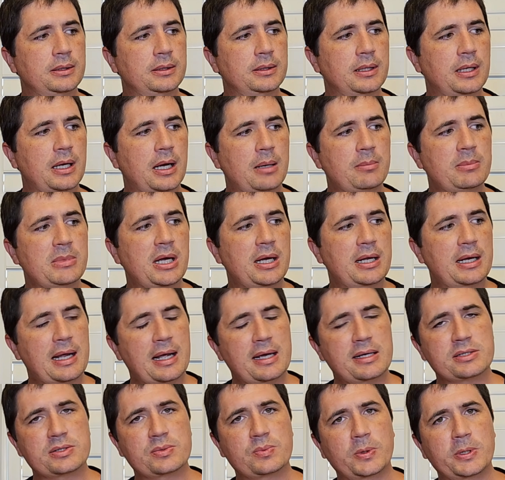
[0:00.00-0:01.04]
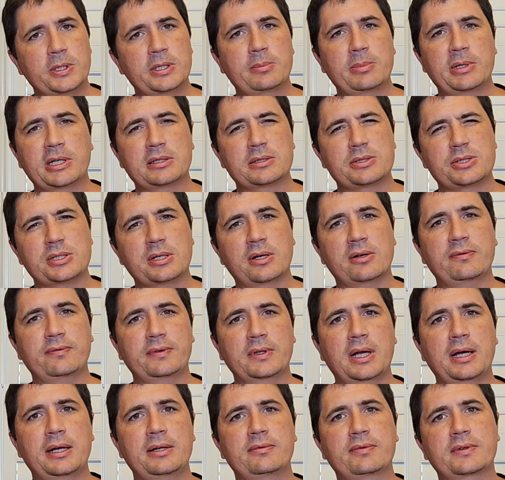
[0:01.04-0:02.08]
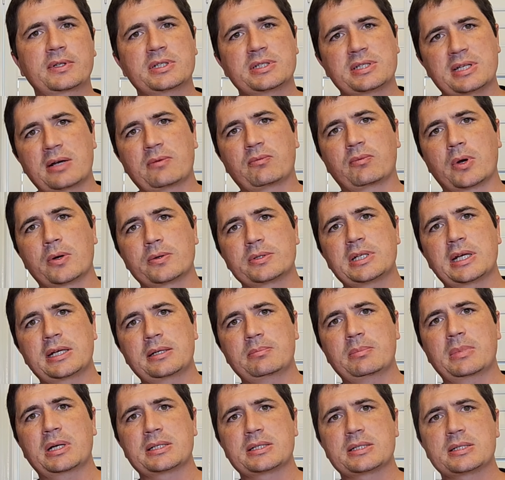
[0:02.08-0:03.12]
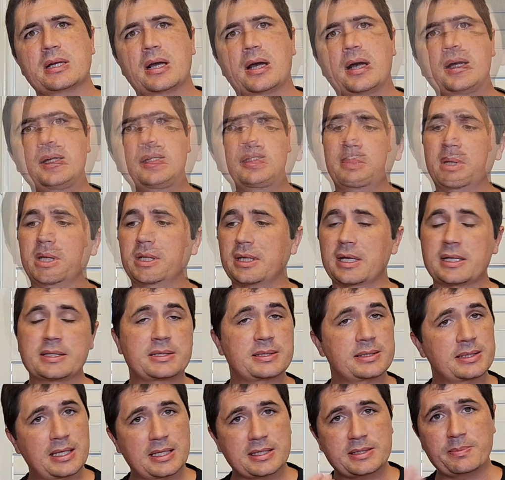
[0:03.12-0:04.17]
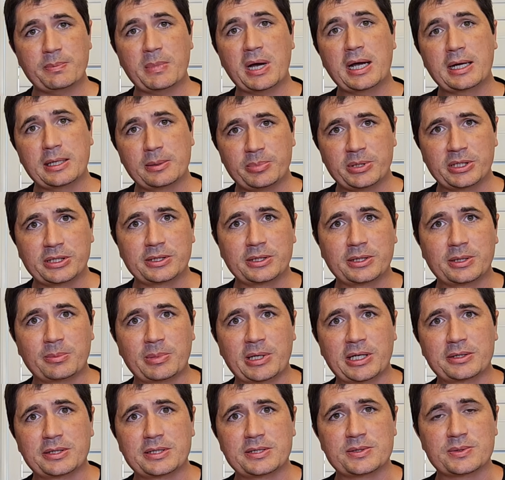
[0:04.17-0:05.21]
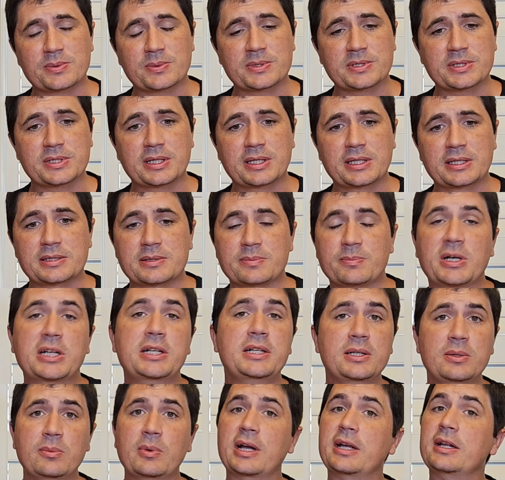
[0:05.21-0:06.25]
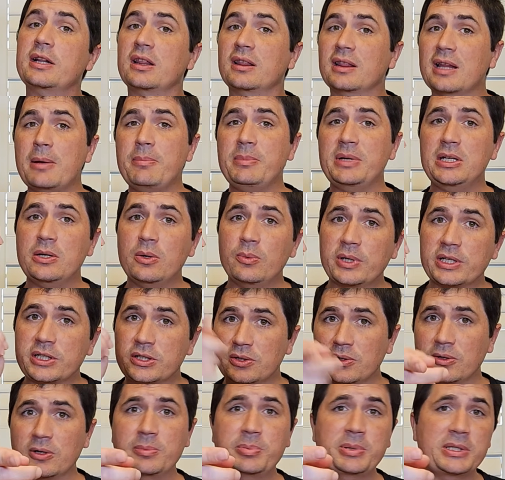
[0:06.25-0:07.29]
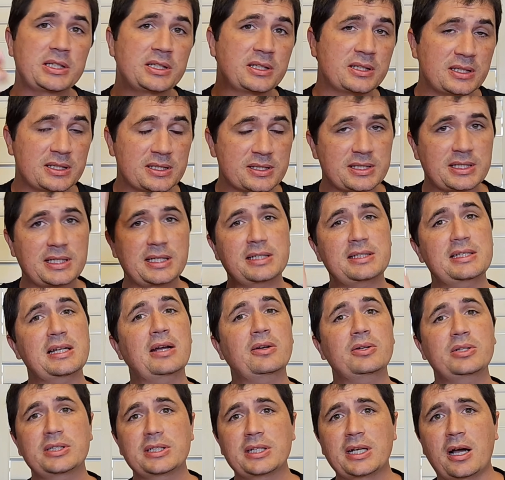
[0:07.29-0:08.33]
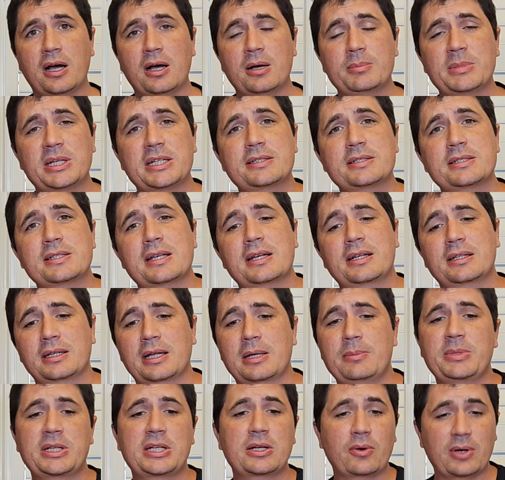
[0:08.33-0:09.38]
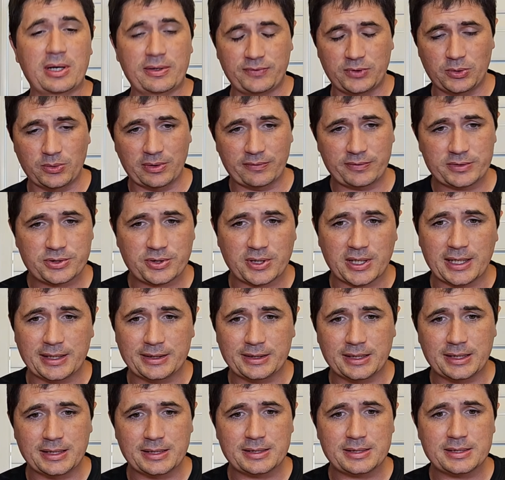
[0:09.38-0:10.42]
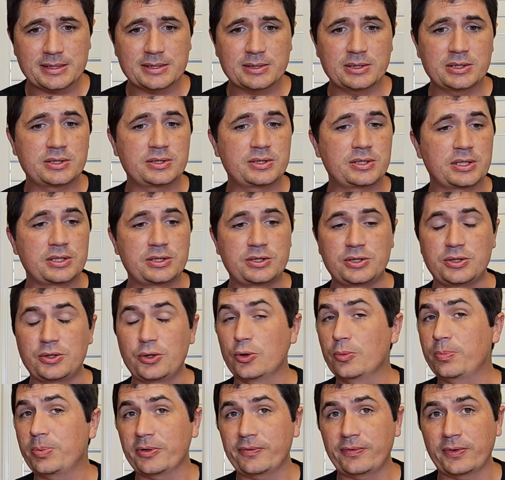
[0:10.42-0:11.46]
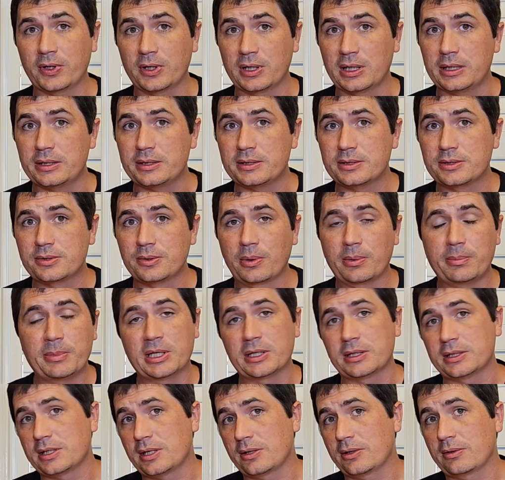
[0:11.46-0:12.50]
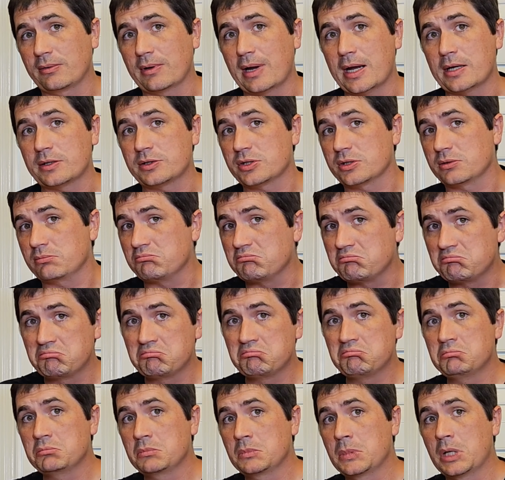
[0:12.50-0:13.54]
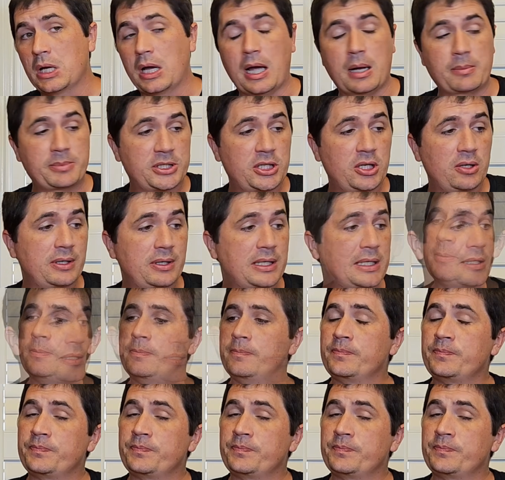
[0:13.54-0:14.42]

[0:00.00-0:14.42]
I'm not as worried about the shelf life because I rotate my stock. But that's my opinion about these sorts of things. But anyway, let me know what your opinion is. Get down in the comments and let me know, have you ever tried this? Did you prefer it to a military ration? I'm curious.